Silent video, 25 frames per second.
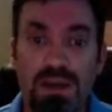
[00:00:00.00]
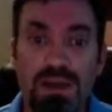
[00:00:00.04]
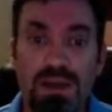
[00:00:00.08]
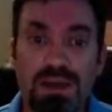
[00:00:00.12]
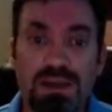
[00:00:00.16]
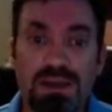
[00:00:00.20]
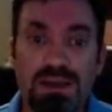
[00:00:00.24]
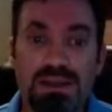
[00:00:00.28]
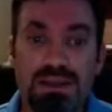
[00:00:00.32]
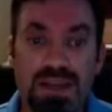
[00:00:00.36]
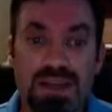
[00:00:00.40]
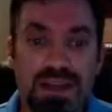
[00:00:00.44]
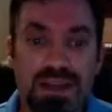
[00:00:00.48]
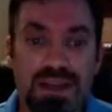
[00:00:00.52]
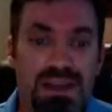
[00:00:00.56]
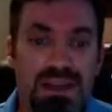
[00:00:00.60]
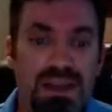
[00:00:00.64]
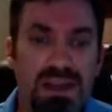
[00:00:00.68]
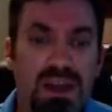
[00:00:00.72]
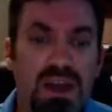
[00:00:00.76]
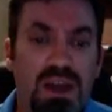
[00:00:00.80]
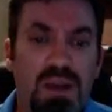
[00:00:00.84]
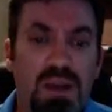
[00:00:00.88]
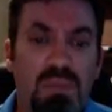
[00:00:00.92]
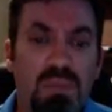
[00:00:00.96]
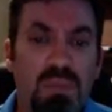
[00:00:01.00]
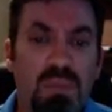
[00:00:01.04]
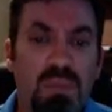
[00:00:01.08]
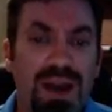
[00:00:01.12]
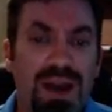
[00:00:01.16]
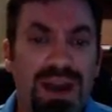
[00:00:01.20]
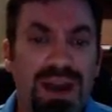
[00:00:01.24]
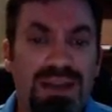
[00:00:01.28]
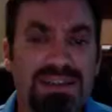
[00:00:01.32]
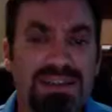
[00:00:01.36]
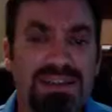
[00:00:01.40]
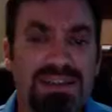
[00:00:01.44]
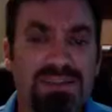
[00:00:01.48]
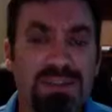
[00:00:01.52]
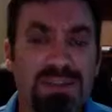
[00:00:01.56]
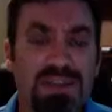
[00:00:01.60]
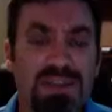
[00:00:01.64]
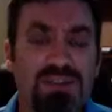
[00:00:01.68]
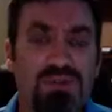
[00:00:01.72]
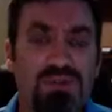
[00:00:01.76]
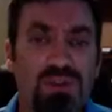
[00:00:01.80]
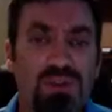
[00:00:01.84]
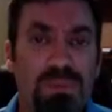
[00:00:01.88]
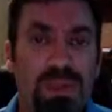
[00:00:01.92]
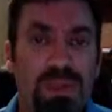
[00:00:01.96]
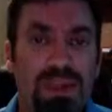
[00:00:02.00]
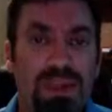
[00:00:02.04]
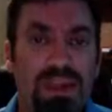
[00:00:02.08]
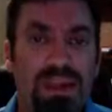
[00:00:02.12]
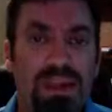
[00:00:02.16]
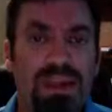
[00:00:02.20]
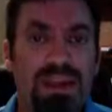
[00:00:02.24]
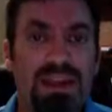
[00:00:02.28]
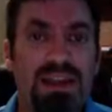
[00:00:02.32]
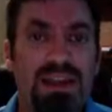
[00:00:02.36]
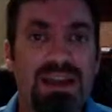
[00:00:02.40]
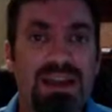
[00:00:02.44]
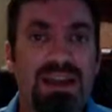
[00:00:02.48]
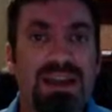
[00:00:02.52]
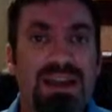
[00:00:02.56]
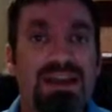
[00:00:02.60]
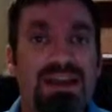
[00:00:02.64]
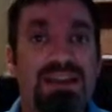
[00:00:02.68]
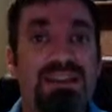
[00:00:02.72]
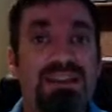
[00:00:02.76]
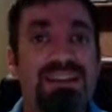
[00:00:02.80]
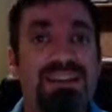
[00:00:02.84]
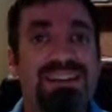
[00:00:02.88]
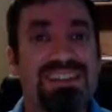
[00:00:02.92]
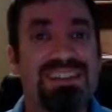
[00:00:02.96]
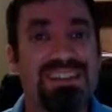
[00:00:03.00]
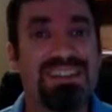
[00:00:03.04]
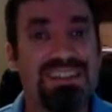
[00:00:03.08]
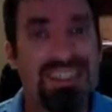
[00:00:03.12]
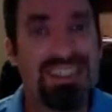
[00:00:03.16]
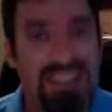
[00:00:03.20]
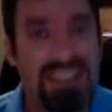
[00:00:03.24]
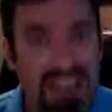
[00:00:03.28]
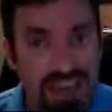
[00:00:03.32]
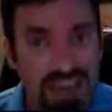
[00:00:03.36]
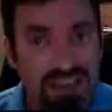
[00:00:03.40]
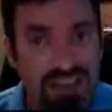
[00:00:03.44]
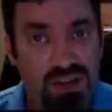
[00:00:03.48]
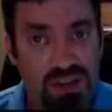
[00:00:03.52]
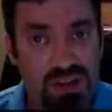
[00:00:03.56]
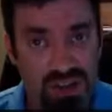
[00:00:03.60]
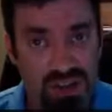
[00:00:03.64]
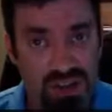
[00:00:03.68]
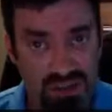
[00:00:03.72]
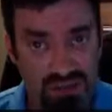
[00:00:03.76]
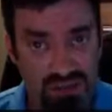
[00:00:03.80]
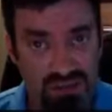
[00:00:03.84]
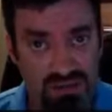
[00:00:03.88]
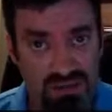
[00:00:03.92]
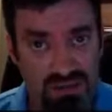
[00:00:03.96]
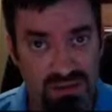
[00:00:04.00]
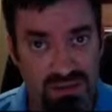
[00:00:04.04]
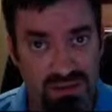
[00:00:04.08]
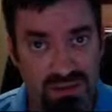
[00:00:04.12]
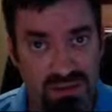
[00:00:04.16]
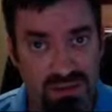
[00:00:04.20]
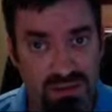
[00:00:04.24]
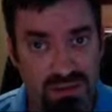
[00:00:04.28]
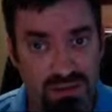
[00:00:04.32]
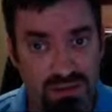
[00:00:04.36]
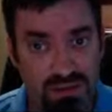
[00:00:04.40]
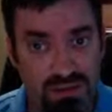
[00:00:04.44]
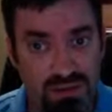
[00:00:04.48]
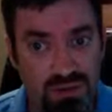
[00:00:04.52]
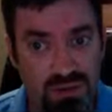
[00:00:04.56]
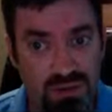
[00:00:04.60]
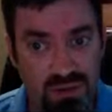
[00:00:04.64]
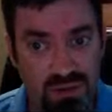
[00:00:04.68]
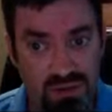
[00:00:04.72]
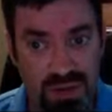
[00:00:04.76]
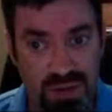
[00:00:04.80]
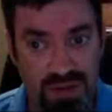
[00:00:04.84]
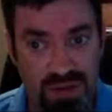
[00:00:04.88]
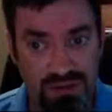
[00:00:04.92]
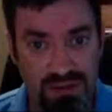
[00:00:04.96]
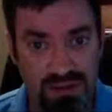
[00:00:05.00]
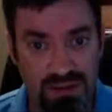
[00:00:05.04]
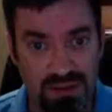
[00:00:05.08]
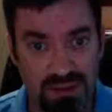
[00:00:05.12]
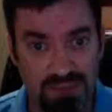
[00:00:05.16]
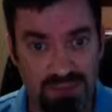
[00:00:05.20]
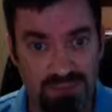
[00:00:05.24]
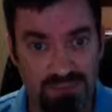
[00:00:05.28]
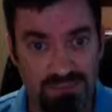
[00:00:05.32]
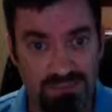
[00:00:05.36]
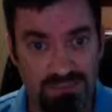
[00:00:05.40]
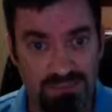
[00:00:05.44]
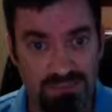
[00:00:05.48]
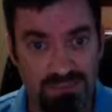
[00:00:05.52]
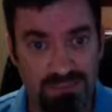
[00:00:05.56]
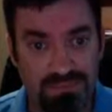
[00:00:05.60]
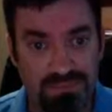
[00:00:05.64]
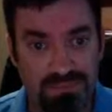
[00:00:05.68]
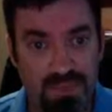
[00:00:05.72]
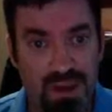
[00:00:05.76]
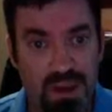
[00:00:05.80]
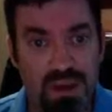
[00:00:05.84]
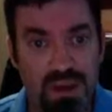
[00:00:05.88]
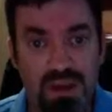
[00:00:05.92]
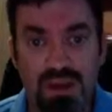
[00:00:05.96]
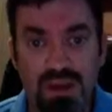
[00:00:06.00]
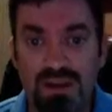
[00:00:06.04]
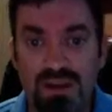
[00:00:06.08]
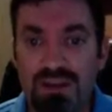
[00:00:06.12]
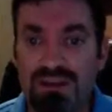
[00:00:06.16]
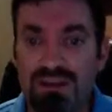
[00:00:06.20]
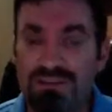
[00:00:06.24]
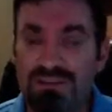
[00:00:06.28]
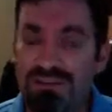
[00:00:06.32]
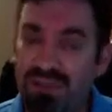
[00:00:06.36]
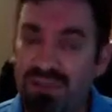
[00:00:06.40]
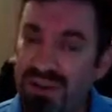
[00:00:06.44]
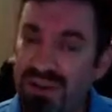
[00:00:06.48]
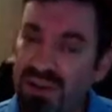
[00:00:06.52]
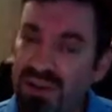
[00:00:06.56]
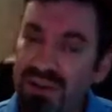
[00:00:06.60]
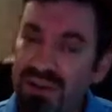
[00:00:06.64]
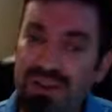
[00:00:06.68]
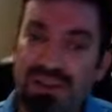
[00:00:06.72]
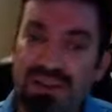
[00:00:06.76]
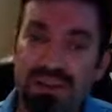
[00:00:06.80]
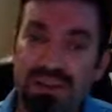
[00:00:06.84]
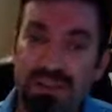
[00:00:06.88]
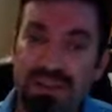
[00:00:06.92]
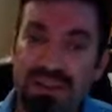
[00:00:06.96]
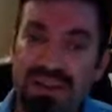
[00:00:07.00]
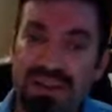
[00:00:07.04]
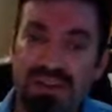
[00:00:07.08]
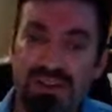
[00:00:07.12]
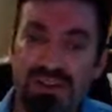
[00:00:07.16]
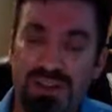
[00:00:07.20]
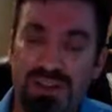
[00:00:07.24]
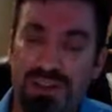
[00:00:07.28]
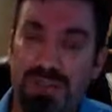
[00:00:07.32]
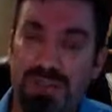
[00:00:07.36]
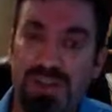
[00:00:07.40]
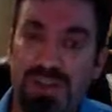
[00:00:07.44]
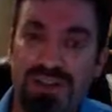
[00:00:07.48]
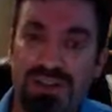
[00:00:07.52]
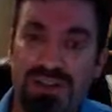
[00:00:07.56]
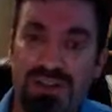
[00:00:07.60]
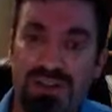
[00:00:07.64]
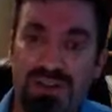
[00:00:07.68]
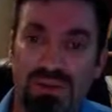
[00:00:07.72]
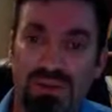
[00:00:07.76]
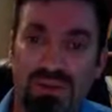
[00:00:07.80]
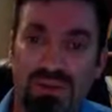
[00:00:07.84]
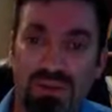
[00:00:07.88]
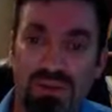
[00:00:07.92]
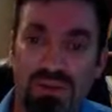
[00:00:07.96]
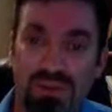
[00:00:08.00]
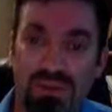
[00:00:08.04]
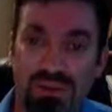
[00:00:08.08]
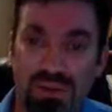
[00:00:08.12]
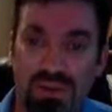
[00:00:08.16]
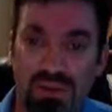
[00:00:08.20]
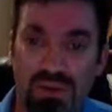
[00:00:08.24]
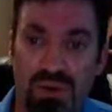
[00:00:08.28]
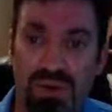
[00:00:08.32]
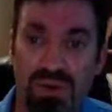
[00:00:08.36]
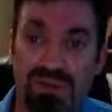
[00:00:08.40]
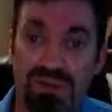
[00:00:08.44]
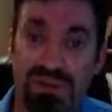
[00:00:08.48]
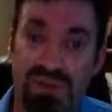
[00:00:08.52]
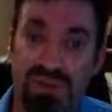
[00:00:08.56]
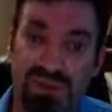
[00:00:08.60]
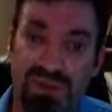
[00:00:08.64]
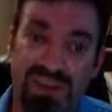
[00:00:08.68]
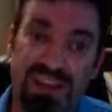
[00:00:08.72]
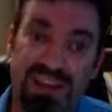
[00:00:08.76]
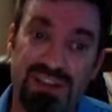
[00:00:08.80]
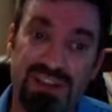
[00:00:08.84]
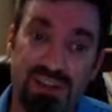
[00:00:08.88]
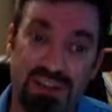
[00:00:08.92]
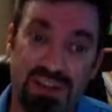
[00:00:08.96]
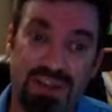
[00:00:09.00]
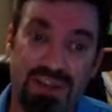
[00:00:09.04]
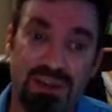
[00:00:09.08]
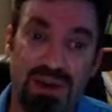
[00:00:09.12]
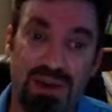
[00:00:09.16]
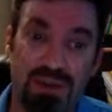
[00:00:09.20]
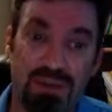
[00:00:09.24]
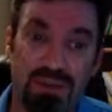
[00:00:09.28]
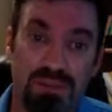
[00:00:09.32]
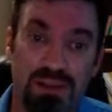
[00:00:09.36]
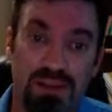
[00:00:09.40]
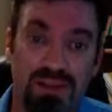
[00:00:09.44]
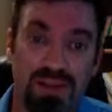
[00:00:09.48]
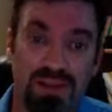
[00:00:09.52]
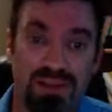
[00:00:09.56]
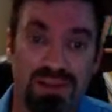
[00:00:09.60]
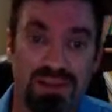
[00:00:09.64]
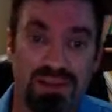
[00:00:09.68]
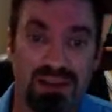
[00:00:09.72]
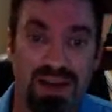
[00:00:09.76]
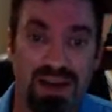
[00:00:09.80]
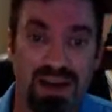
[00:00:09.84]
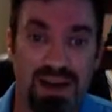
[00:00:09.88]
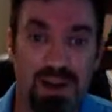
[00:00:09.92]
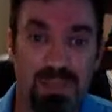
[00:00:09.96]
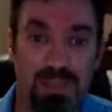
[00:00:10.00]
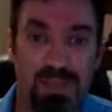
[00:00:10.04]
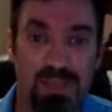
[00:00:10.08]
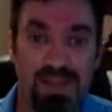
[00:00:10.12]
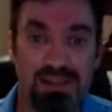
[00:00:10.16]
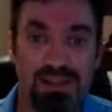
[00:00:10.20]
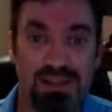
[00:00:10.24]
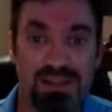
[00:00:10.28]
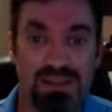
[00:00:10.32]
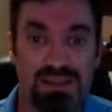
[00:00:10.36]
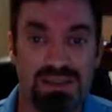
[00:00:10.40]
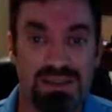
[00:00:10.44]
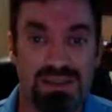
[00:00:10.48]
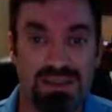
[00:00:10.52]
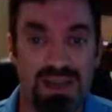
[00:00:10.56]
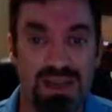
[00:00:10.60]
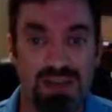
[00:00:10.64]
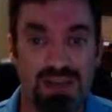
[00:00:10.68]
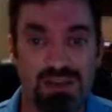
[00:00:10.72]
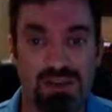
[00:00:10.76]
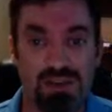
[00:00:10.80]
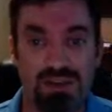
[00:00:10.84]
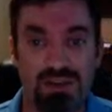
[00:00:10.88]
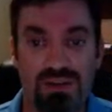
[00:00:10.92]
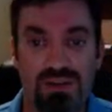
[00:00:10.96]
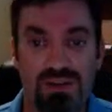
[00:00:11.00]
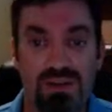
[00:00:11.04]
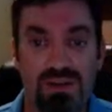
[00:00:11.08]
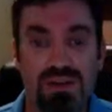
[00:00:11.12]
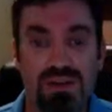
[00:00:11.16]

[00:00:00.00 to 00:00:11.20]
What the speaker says: Second, practice means repeating sections correctly. For the earliest beginners, the pieces are really short, so they can just about play the entire piece as a section.